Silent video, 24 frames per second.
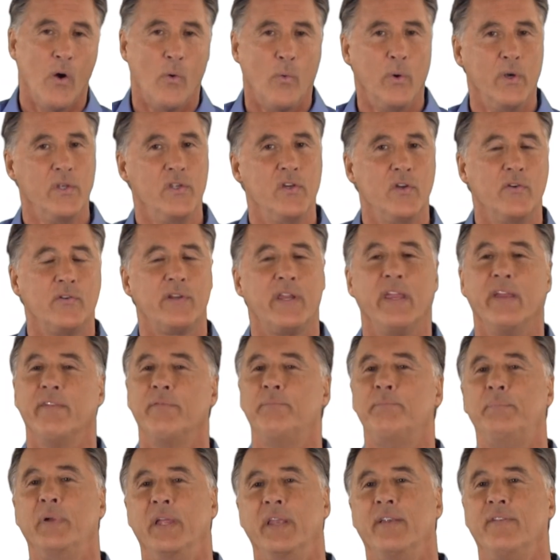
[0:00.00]
When you
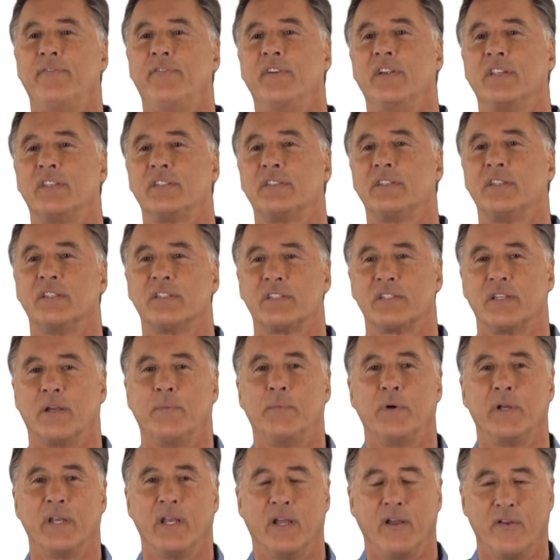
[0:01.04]
give benefits to
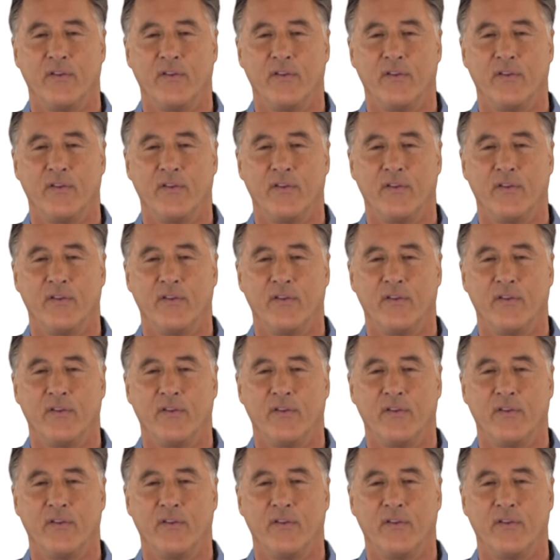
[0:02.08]
someone